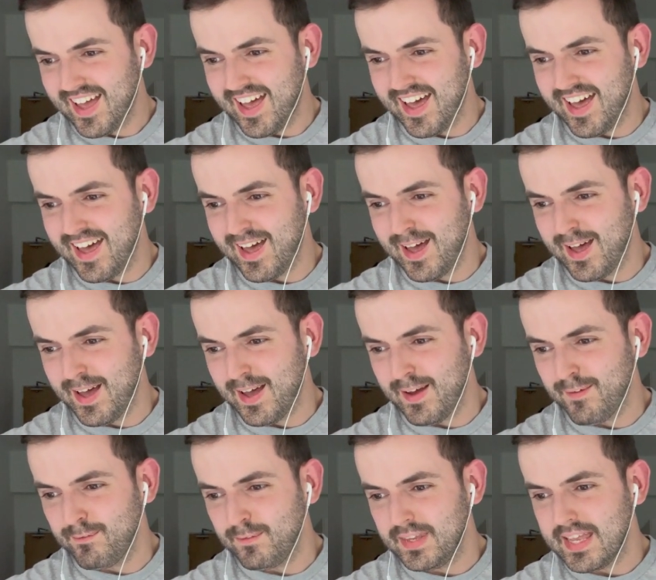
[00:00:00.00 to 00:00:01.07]

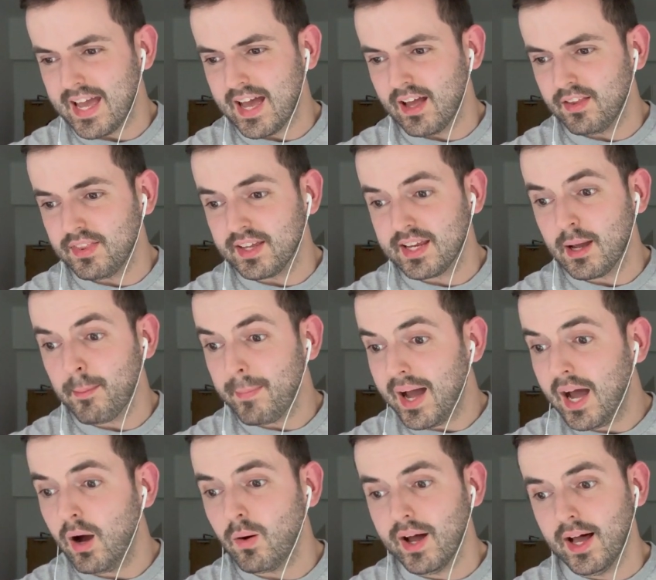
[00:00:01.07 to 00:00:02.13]
Yeah, the
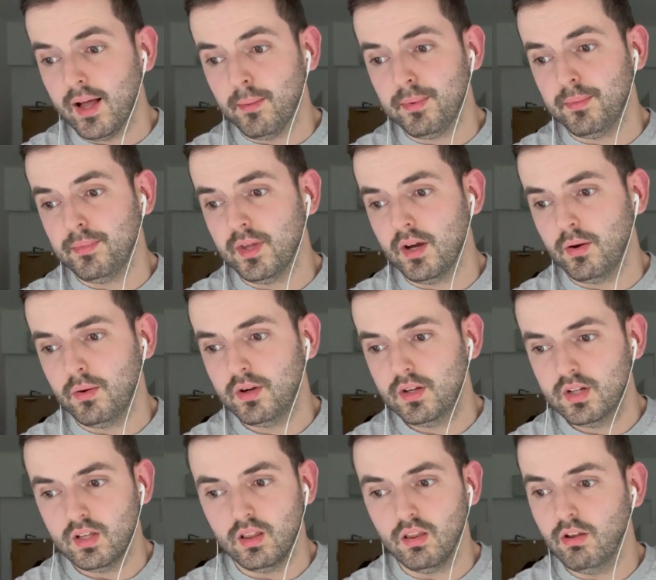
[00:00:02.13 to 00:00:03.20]
Kamau album though.
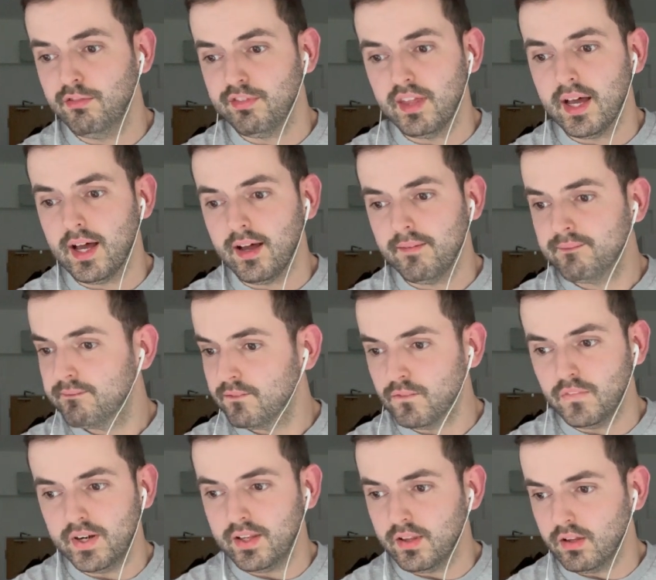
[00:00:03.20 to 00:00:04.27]
Love that.
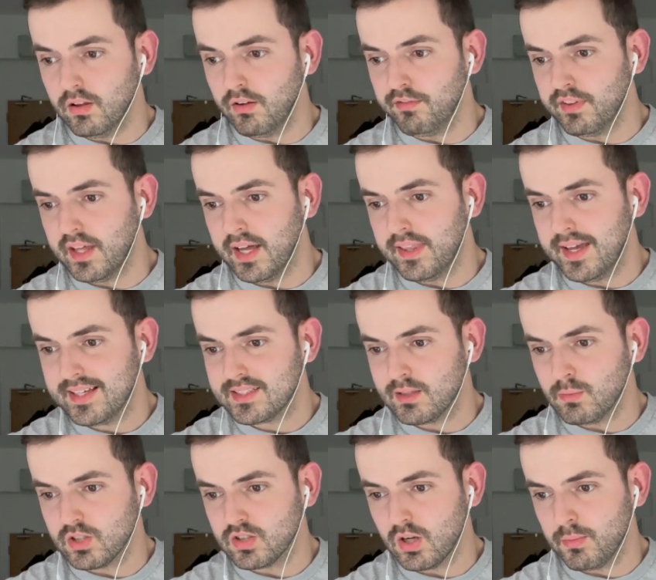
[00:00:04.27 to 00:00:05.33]
Really love that. That's
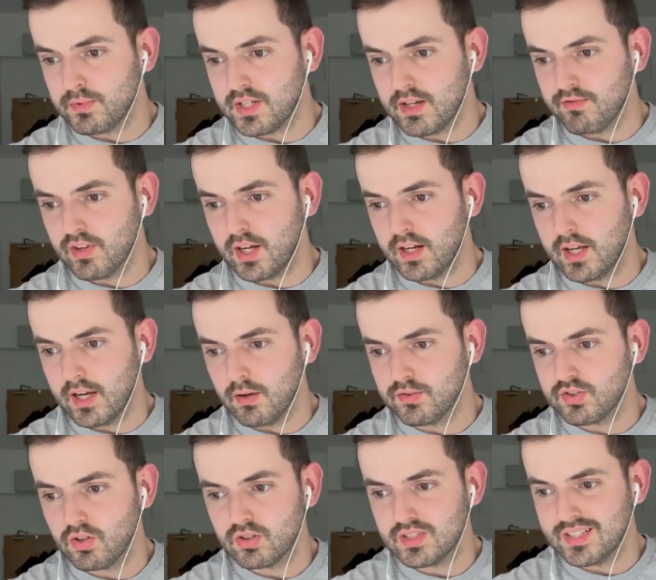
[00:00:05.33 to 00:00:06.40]
in my top 10 right now.
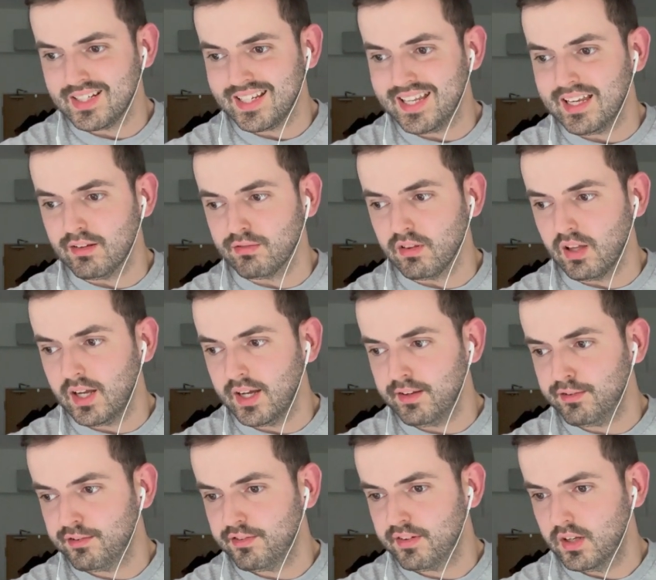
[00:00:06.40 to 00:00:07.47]
Songs in the Key of
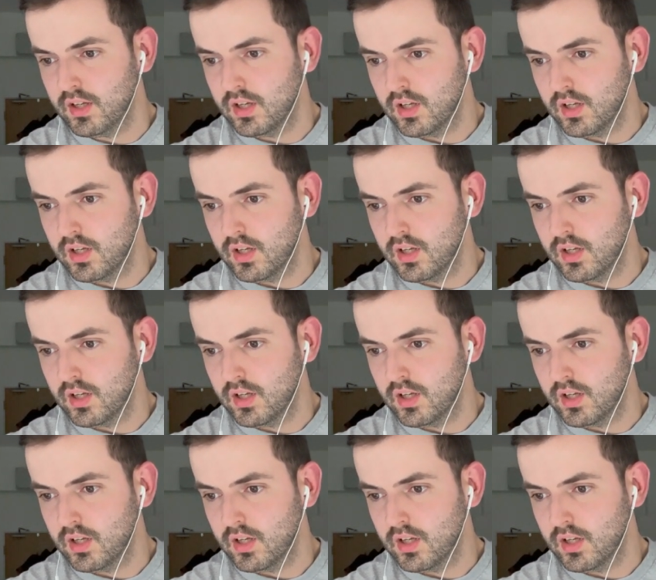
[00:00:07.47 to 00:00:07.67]
Life.